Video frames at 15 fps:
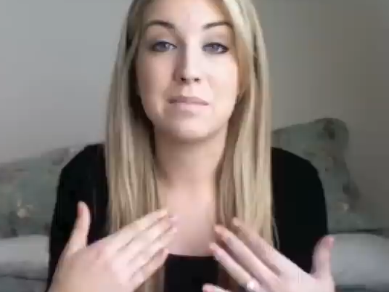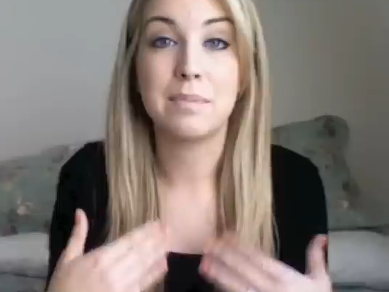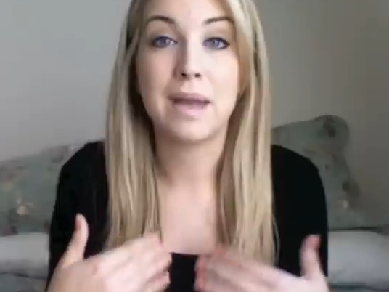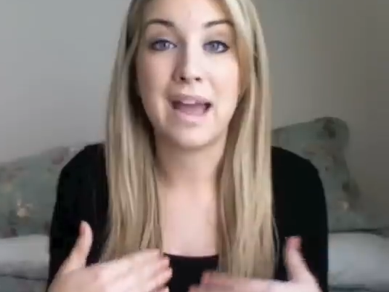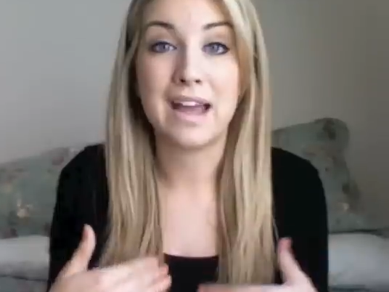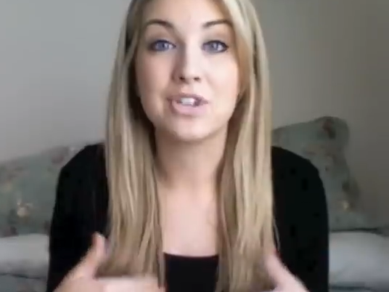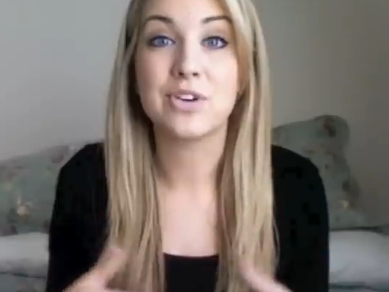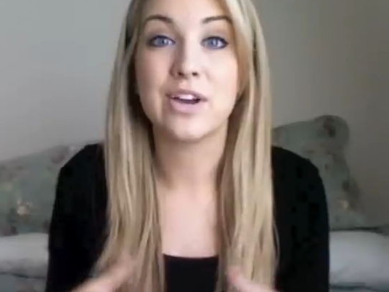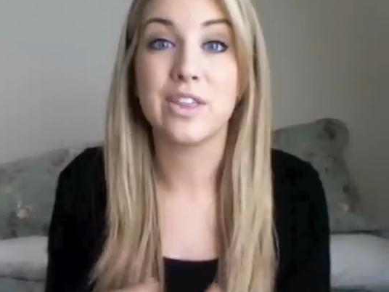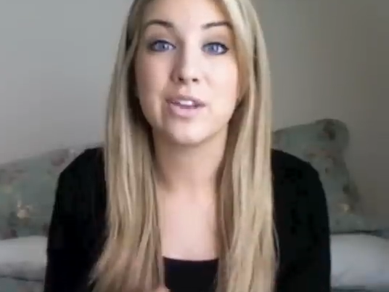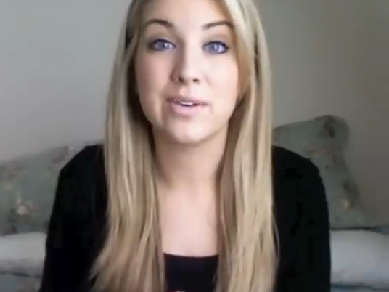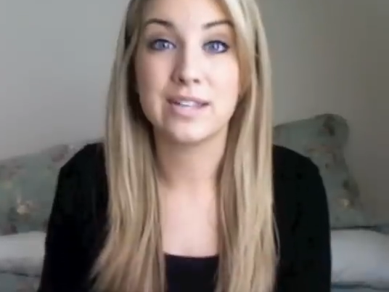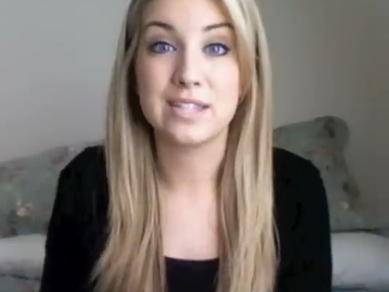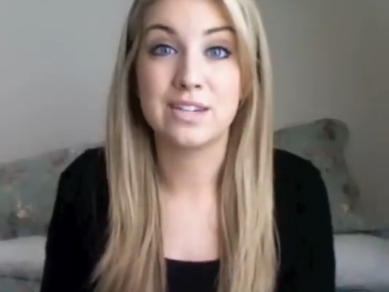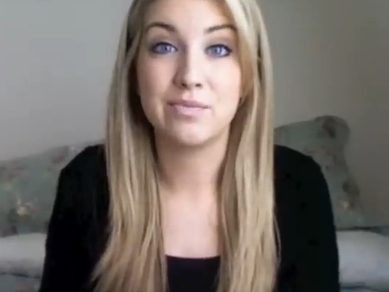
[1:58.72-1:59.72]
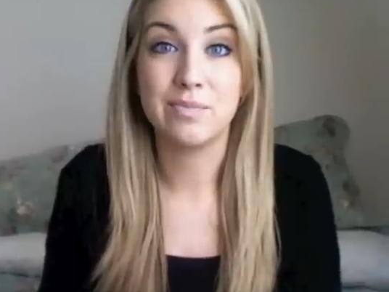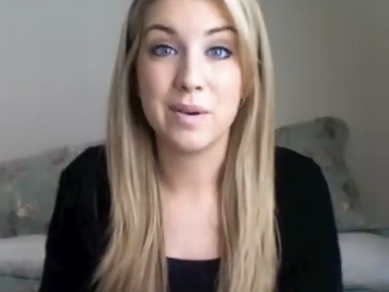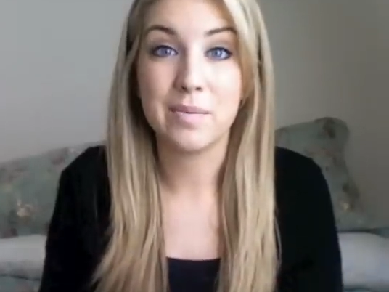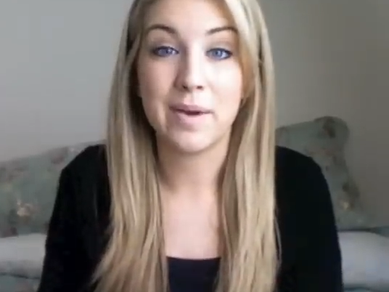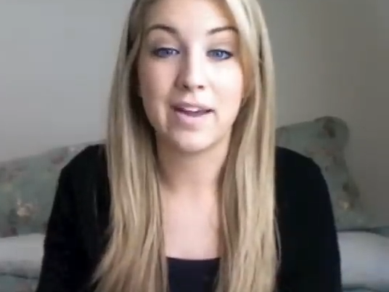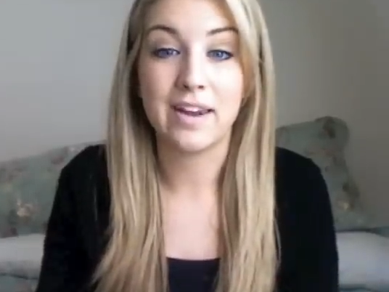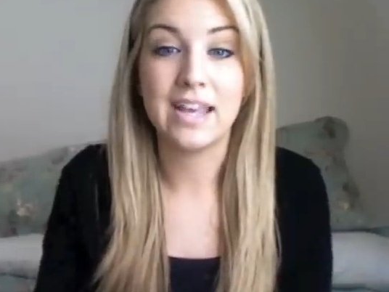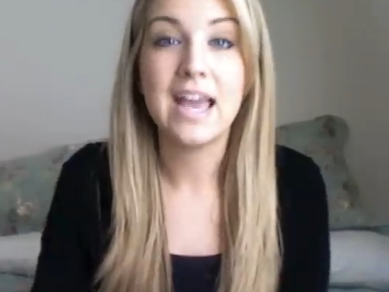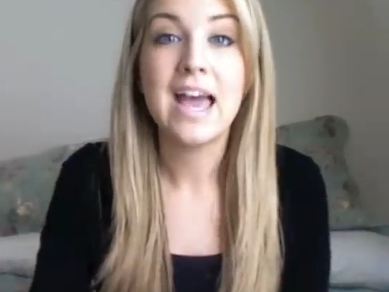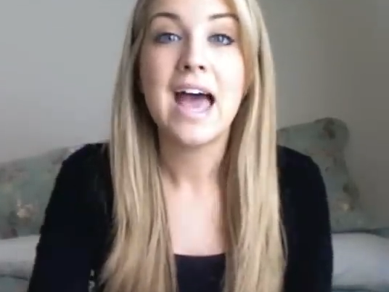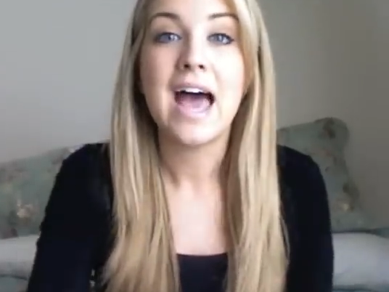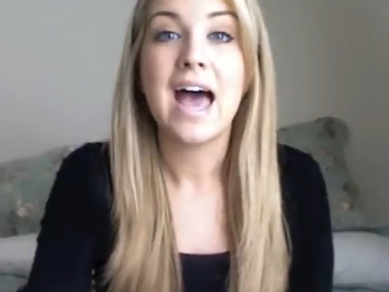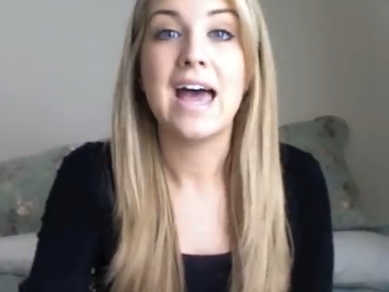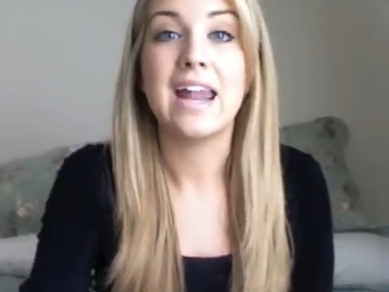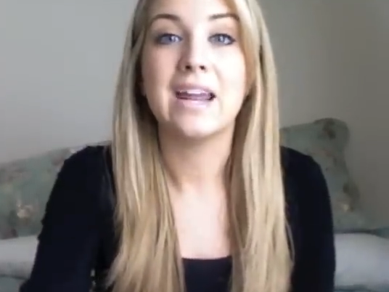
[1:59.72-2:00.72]
Hat dry the rest of my body,
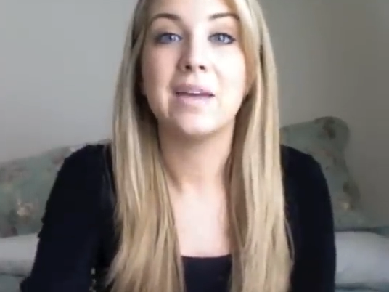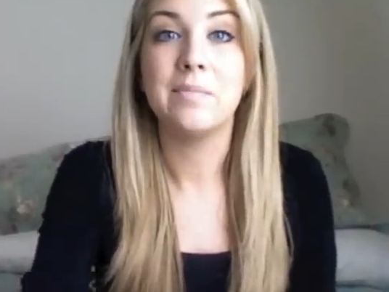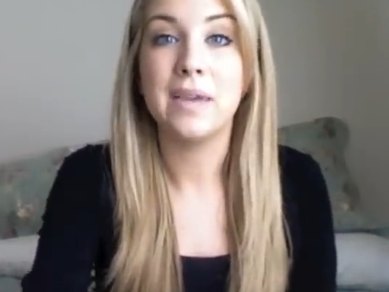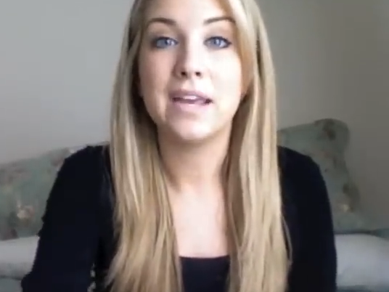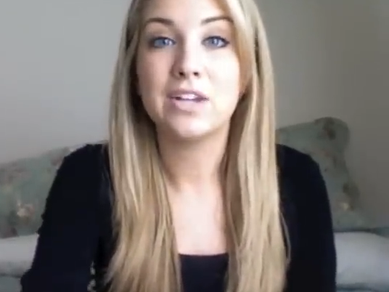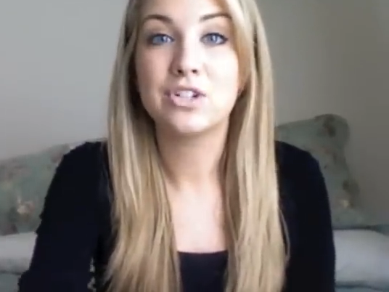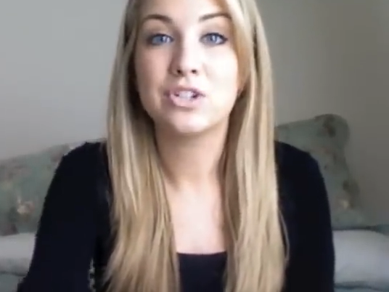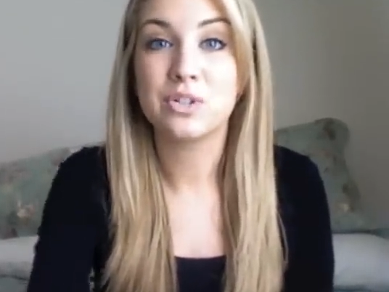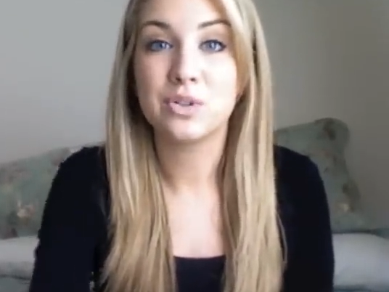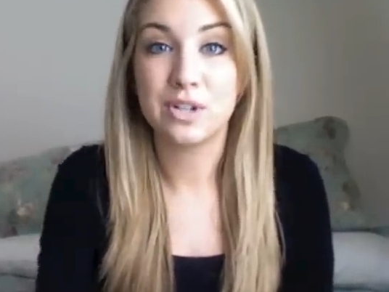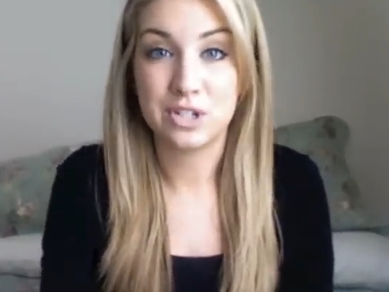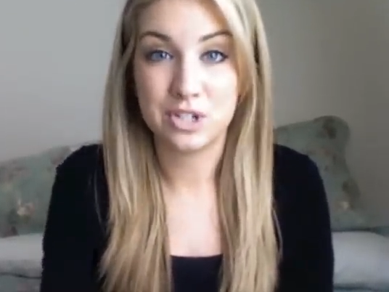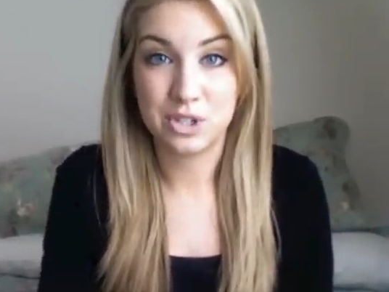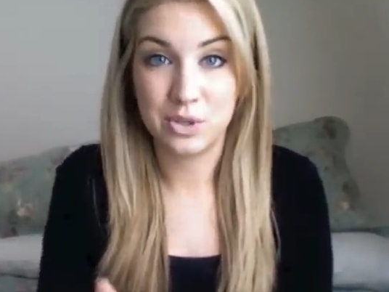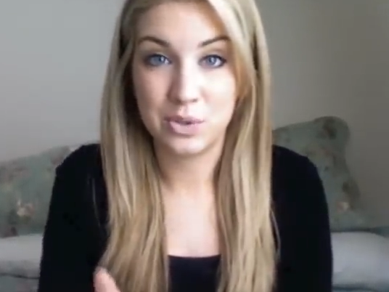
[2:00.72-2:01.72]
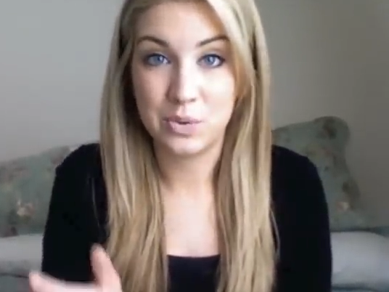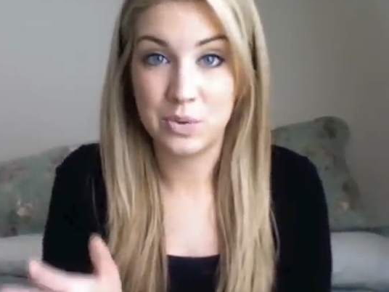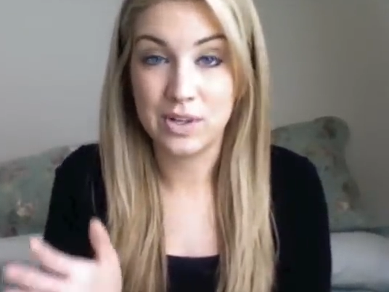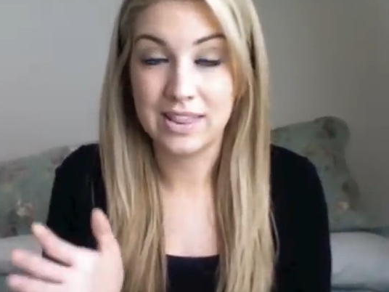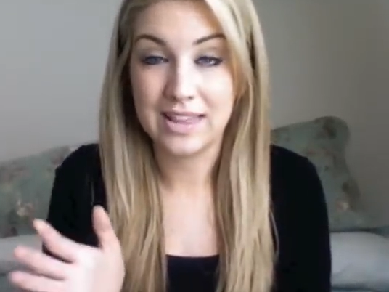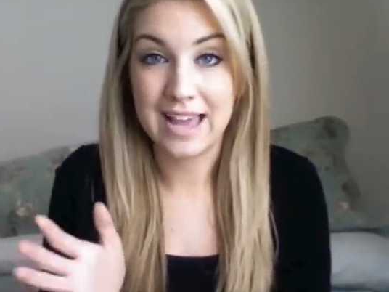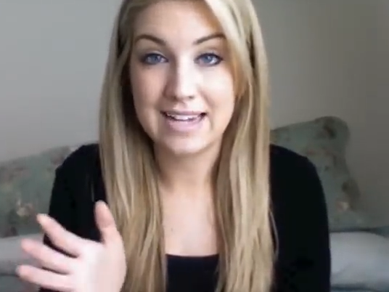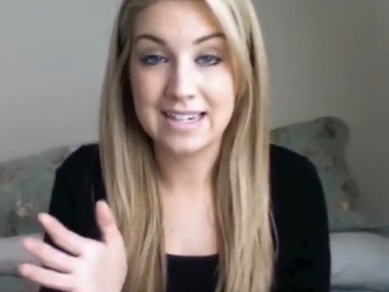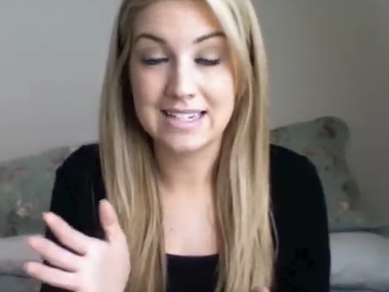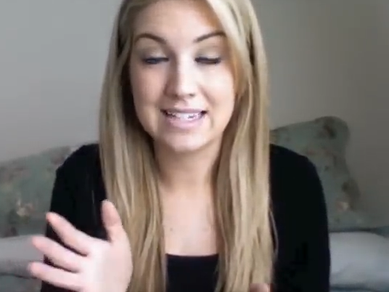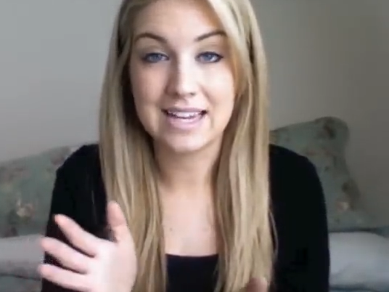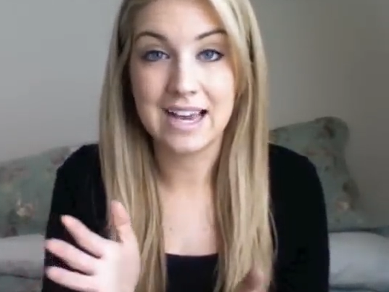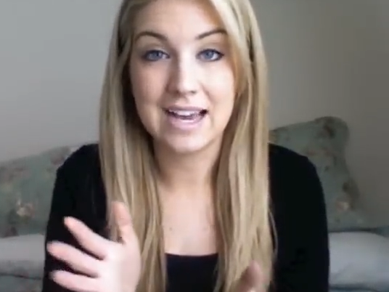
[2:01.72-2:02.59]
and I make sure to let